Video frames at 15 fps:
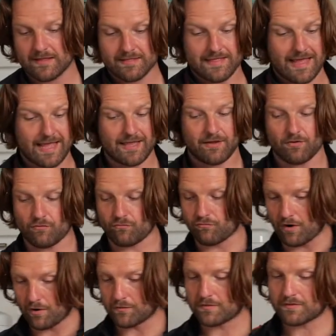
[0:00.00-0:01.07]
they
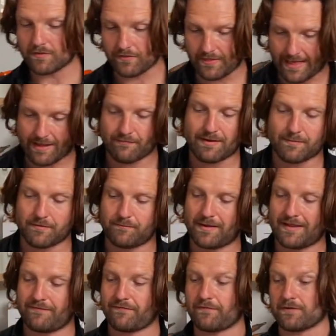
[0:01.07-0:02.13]
roast their rib of
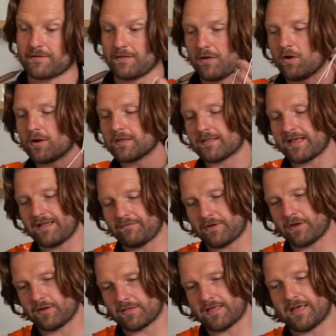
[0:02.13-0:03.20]
beef for as long as they've
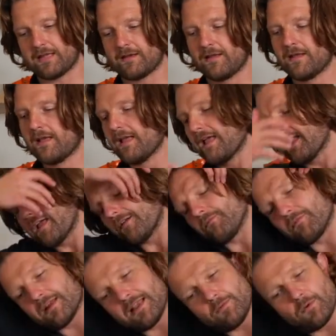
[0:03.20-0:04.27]
cooked it. And
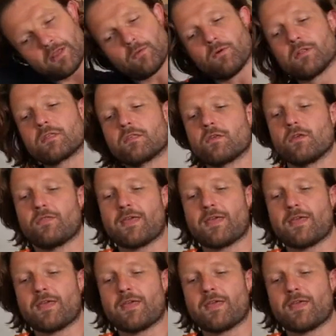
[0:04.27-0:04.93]
really what you want to do